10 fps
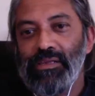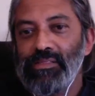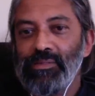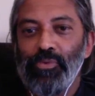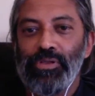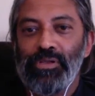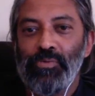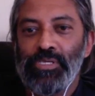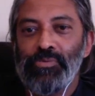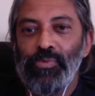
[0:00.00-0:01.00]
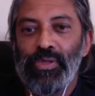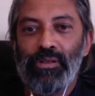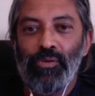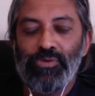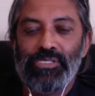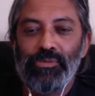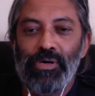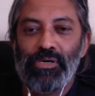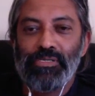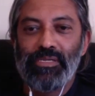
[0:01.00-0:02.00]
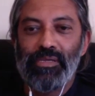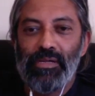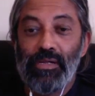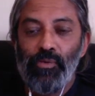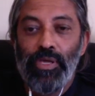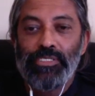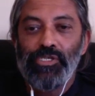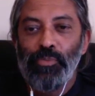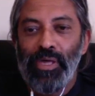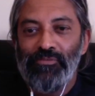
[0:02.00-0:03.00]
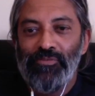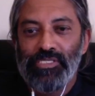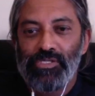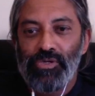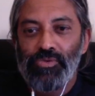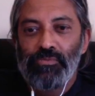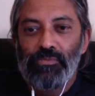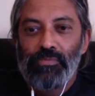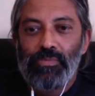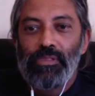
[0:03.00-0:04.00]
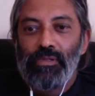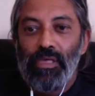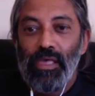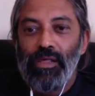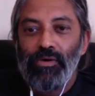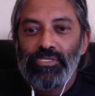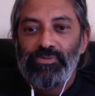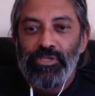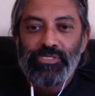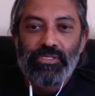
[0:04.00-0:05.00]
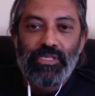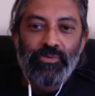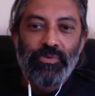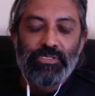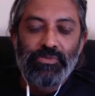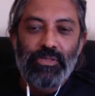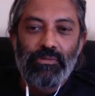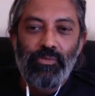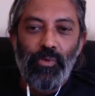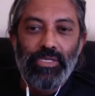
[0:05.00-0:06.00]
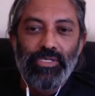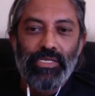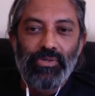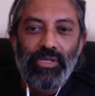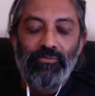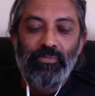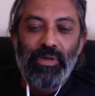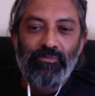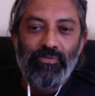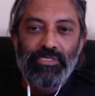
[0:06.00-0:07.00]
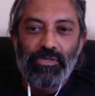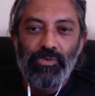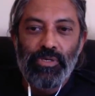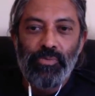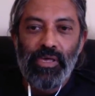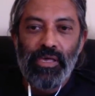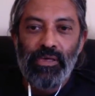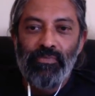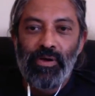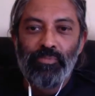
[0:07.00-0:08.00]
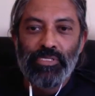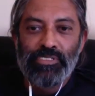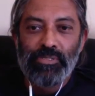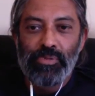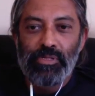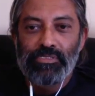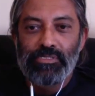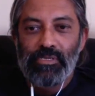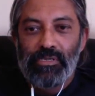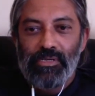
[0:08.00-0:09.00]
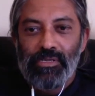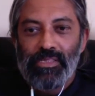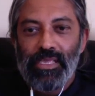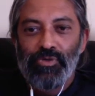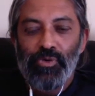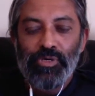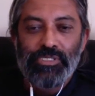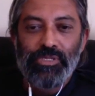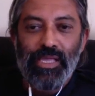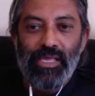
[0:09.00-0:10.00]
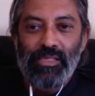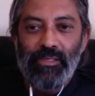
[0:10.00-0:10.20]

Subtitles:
the point at which we launched the party, where's your manifesto? And our response to that was, well, we actually don't have a manifesto. What we have are principles that draw us together.